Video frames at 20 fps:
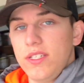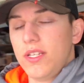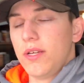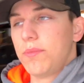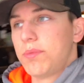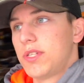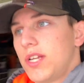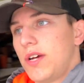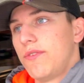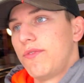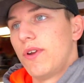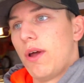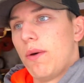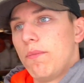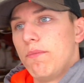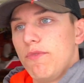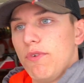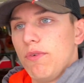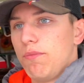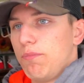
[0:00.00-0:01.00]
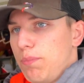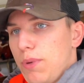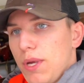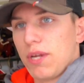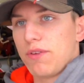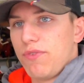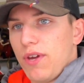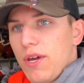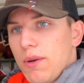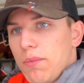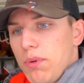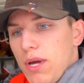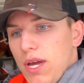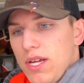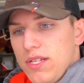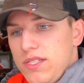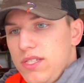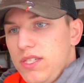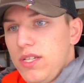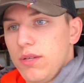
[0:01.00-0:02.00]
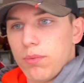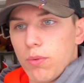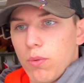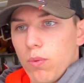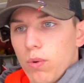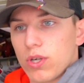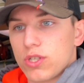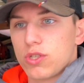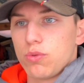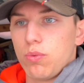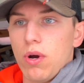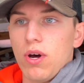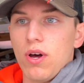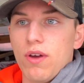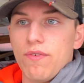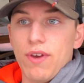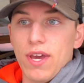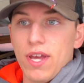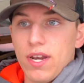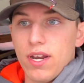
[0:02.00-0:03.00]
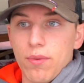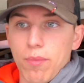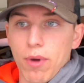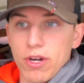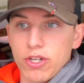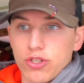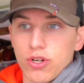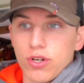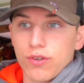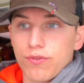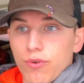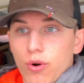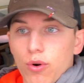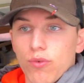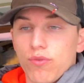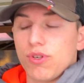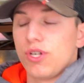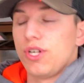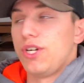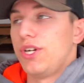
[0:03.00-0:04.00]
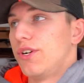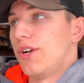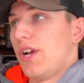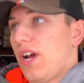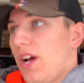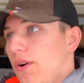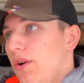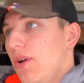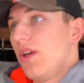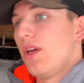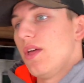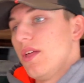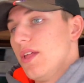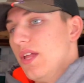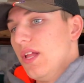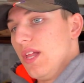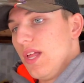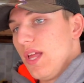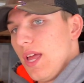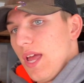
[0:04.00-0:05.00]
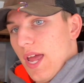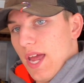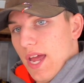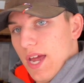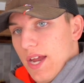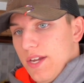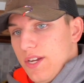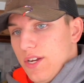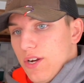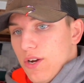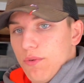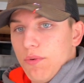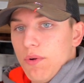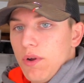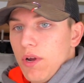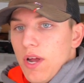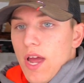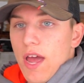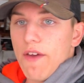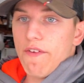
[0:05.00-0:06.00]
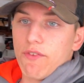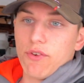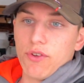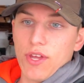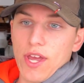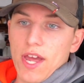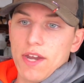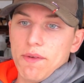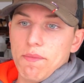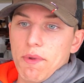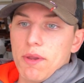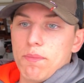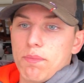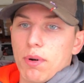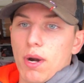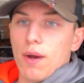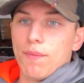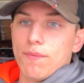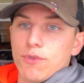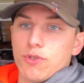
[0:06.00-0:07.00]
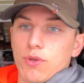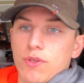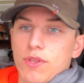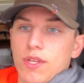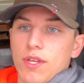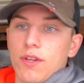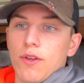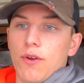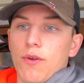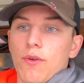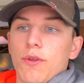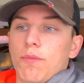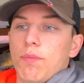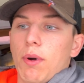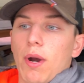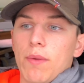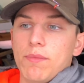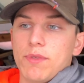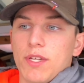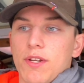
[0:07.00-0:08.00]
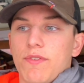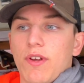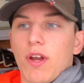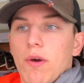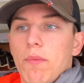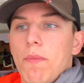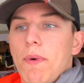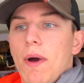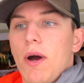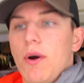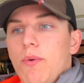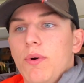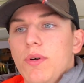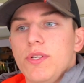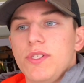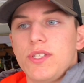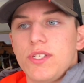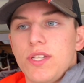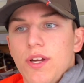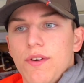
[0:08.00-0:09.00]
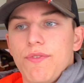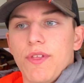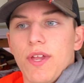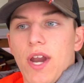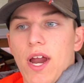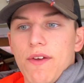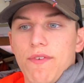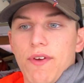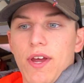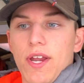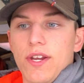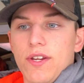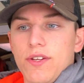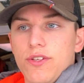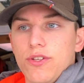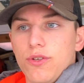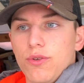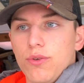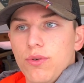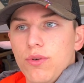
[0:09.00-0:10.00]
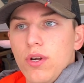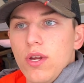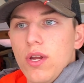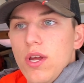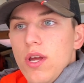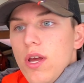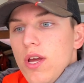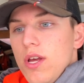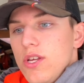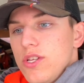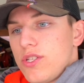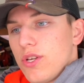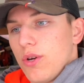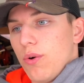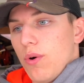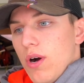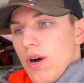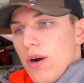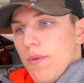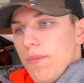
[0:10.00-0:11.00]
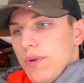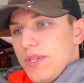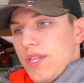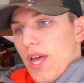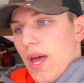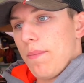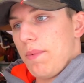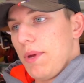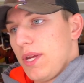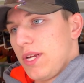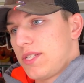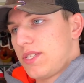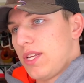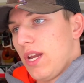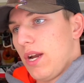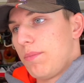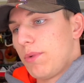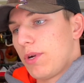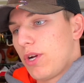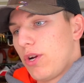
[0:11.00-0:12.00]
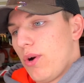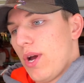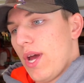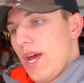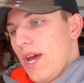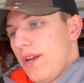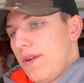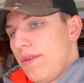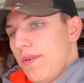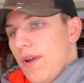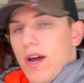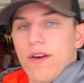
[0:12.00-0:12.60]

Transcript: Dip stuff, and I'm a big fan of Plasti Dip. It works well. I've had it on my truck for over a year now, and you know, haven't really had many problems with it. The only problems that have come about was stuff that I've had to do. So with that being said, I'm gonna go ahead.